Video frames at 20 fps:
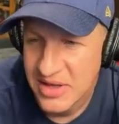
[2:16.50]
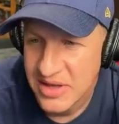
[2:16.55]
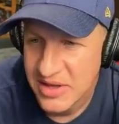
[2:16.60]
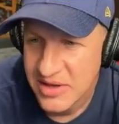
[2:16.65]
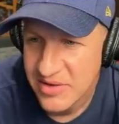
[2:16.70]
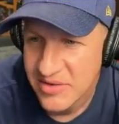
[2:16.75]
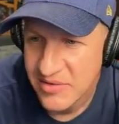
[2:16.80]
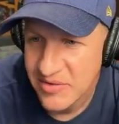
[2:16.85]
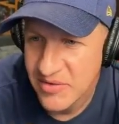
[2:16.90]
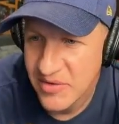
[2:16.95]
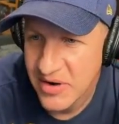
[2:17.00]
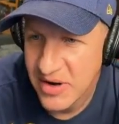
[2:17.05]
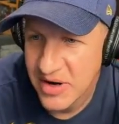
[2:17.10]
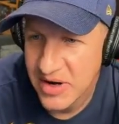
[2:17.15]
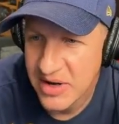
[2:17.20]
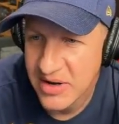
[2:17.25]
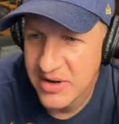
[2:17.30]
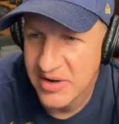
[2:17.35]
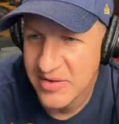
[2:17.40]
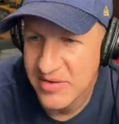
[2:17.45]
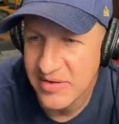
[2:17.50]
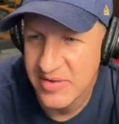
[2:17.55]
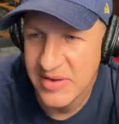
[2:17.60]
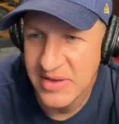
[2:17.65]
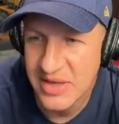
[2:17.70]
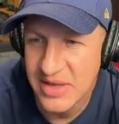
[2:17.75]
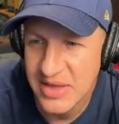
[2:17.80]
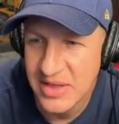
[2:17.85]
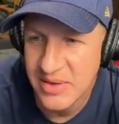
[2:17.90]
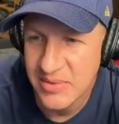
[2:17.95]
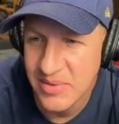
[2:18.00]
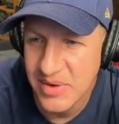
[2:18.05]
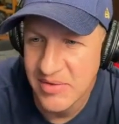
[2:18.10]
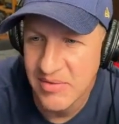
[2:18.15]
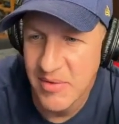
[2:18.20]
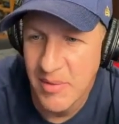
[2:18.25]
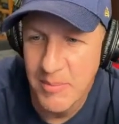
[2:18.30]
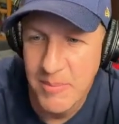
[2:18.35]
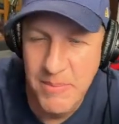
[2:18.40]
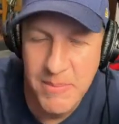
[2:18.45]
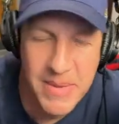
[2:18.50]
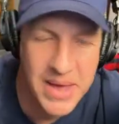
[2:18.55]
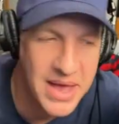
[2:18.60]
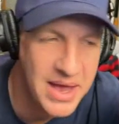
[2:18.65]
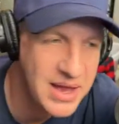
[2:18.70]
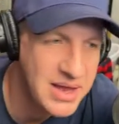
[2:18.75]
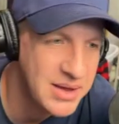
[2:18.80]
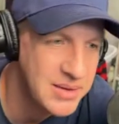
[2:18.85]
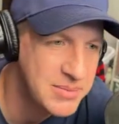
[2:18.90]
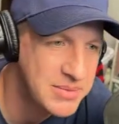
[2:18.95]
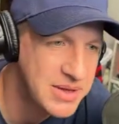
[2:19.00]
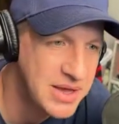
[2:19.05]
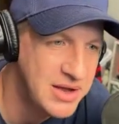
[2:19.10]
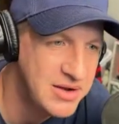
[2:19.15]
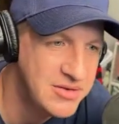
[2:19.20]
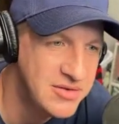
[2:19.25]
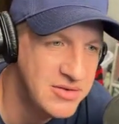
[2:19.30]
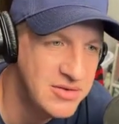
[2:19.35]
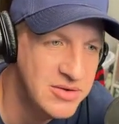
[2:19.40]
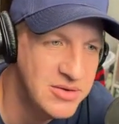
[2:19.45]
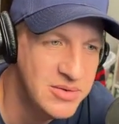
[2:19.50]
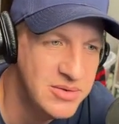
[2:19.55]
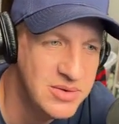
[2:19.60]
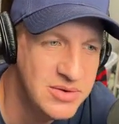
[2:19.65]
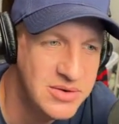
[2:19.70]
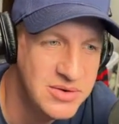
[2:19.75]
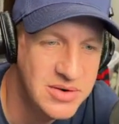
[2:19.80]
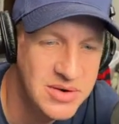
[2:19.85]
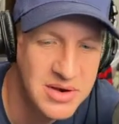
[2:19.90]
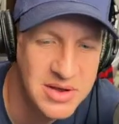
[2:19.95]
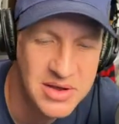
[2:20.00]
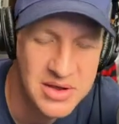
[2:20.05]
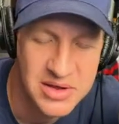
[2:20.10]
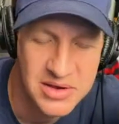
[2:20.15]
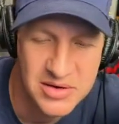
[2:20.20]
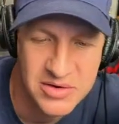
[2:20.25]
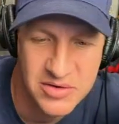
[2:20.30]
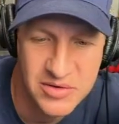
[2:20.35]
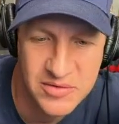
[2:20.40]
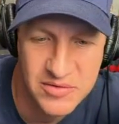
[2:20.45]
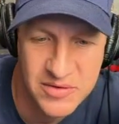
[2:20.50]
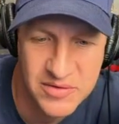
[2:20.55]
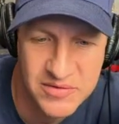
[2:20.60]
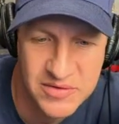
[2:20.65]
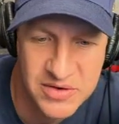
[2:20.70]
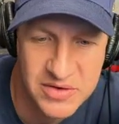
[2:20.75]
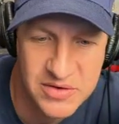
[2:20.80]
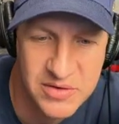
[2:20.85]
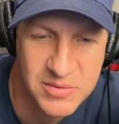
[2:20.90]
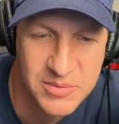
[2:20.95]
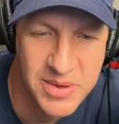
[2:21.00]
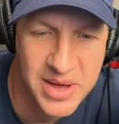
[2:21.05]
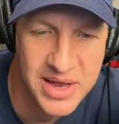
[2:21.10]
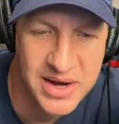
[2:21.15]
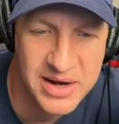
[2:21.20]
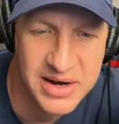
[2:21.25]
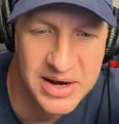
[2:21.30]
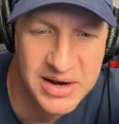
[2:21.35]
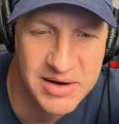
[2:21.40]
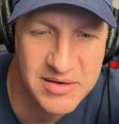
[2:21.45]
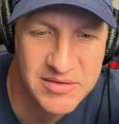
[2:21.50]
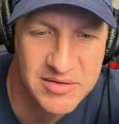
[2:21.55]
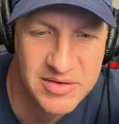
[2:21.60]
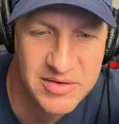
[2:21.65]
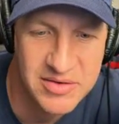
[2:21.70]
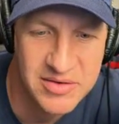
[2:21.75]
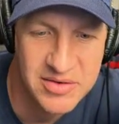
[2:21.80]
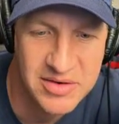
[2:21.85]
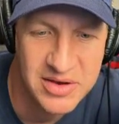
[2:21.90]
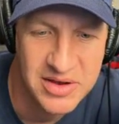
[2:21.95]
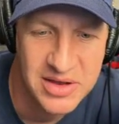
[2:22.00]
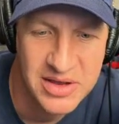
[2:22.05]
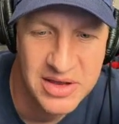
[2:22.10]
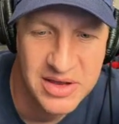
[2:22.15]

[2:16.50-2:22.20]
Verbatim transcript: it's very good to see that we have a backup catcher doing 252 batting average,